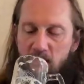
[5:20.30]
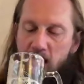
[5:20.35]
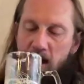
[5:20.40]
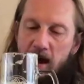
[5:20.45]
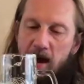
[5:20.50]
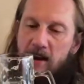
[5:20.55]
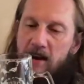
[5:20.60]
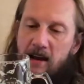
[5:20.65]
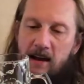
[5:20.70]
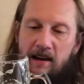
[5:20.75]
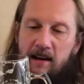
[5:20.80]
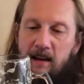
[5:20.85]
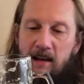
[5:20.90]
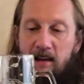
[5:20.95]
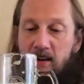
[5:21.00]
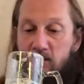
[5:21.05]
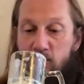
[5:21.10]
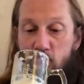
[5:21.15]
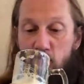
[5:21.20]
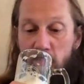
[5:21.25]
and
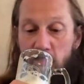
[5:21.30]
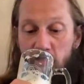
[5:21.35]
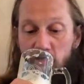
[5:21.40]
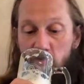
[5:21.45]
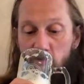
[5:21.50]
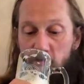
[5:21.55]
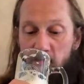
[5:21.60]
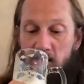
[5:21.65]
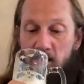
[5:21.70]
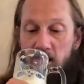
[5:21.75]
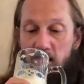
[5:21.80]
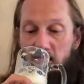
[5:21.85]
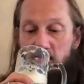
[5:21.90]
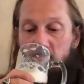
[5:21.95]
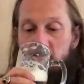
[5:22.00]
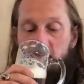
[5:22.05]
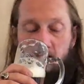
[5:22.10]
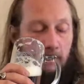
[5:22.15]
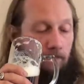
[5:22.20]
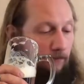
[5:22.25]
it's really good.
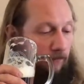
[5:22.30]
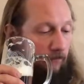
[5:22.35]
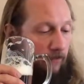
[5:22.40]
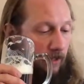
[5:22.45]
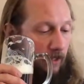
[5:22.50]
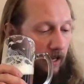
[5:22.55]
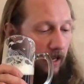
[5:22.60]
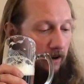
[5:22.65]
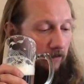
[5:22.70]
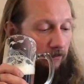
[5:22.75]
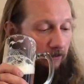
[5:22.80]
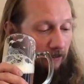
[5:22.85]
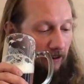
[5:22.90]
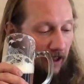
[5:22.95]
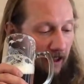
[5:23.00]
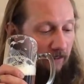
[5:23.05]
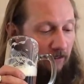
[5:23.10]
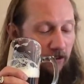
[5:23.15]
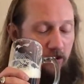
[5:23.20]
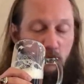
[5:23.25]
It
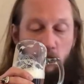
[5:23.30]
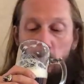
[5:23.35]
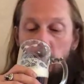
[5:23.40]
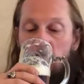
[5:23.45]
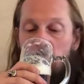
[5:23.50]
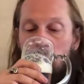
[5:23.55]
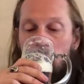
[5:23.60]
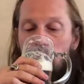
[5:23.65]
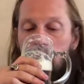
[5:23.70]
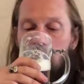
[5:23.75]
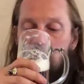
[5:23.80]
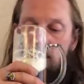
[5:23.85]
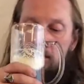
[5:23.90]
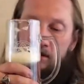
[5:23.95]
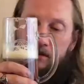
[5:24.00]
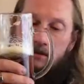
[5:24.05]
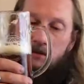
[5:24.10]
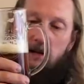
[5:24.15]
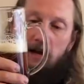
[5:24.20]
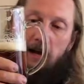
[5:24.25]
flavors well,
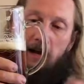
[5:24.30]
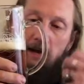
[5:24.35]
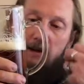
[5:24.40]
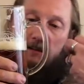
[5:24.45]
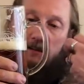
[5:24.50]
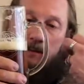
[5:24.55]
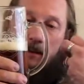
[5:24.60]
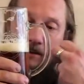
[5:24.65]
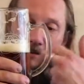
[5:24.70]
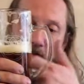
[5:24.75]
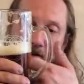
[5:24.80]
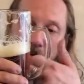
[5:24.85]
and there's